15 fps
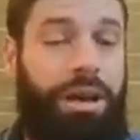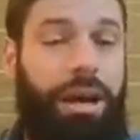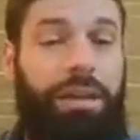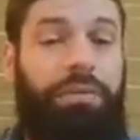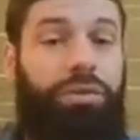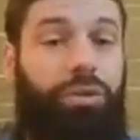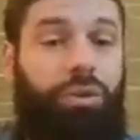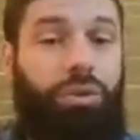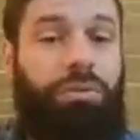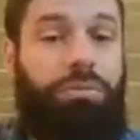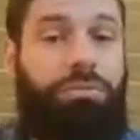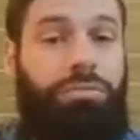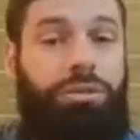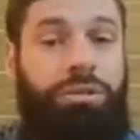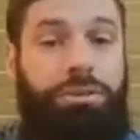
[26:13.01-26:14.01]
And if you don't
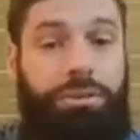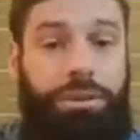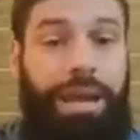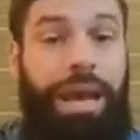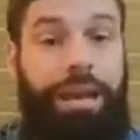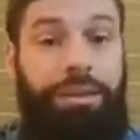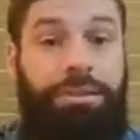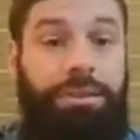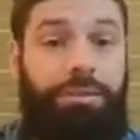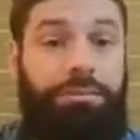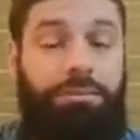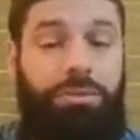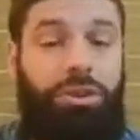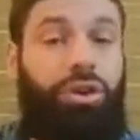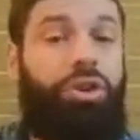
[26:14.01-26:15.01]
test,
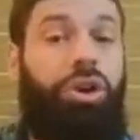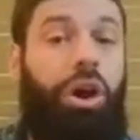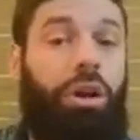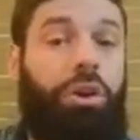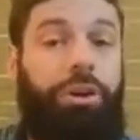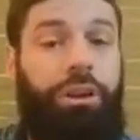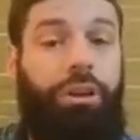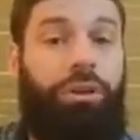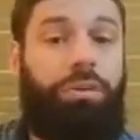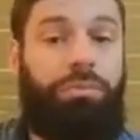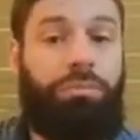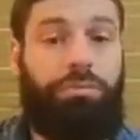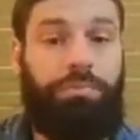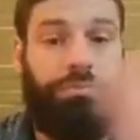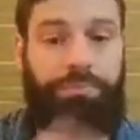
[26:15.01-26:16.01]
you're not going to
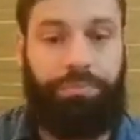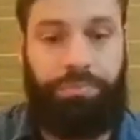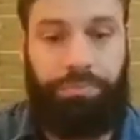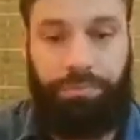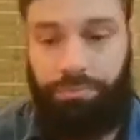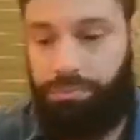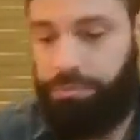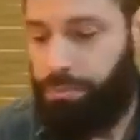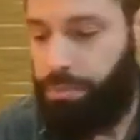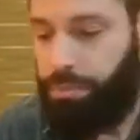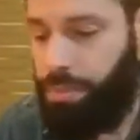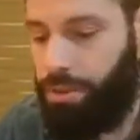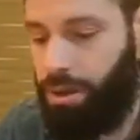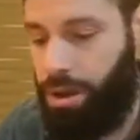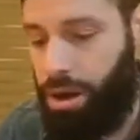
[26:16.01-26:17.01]

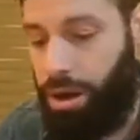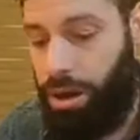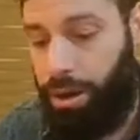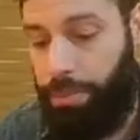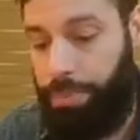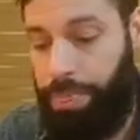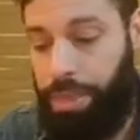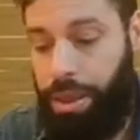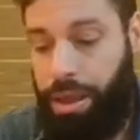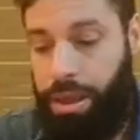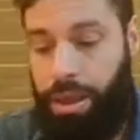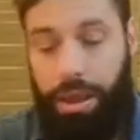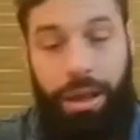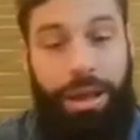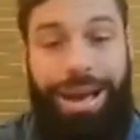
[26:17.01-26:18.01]
know.
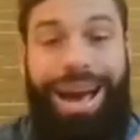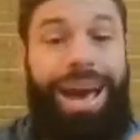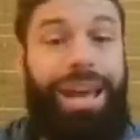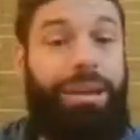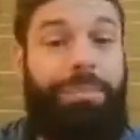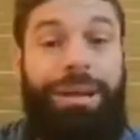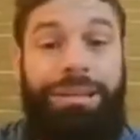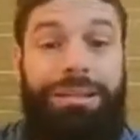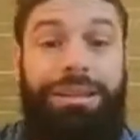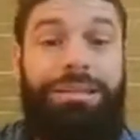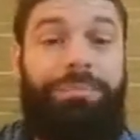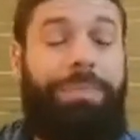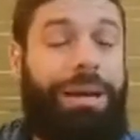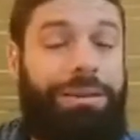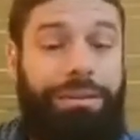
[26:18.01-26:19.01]
Animated is
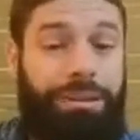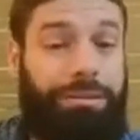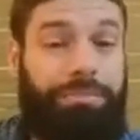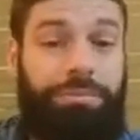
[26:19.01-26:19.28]
better.